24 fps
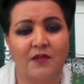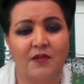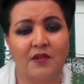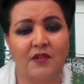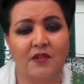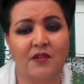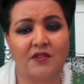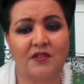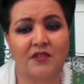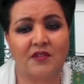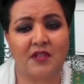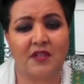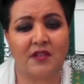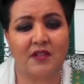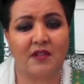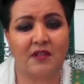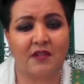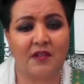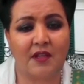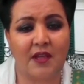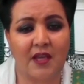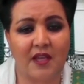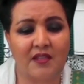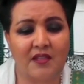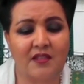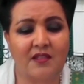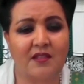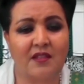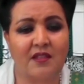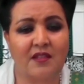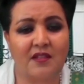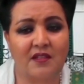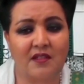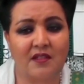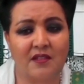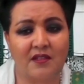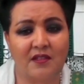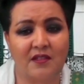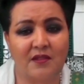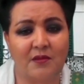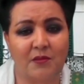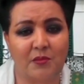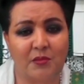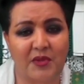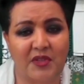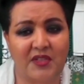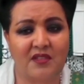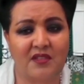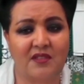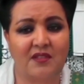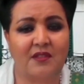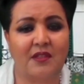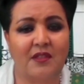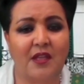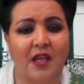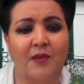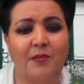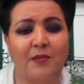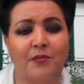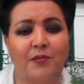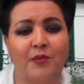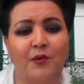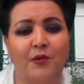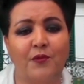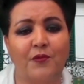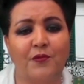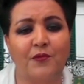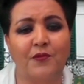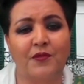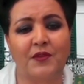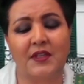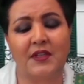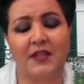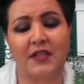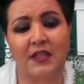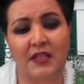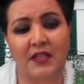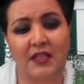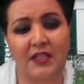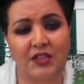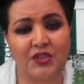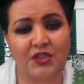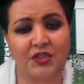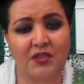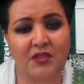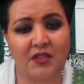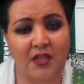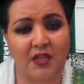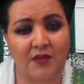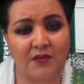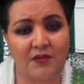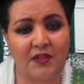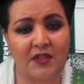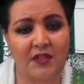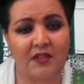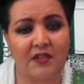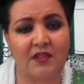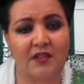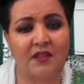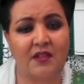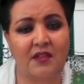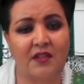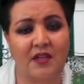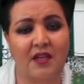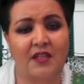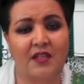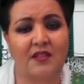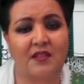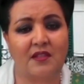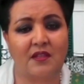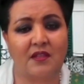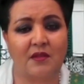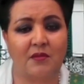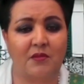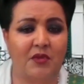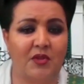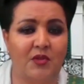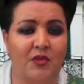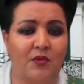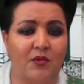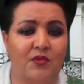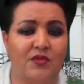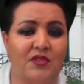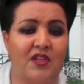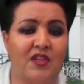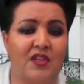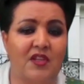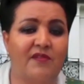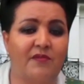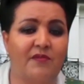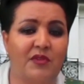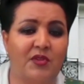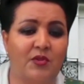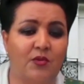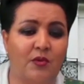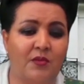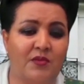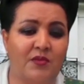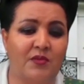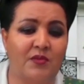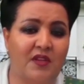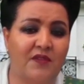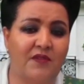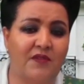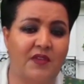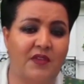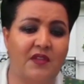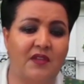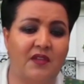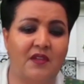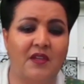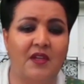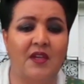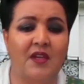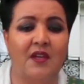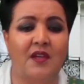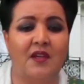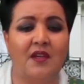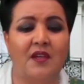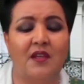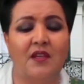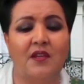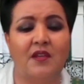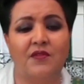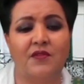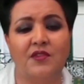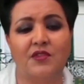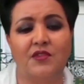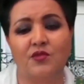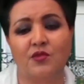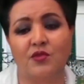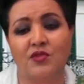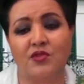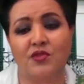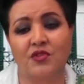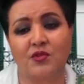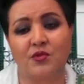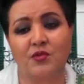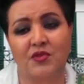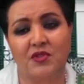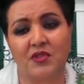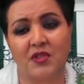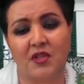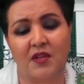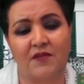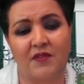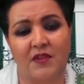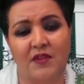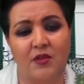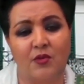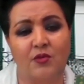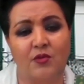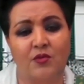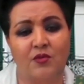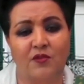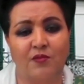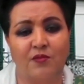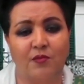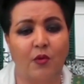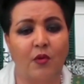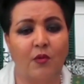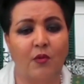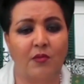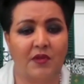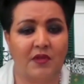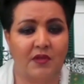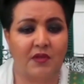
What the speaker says: the nice and the best type of election ever in the country, because they have been observing even those which have a lot of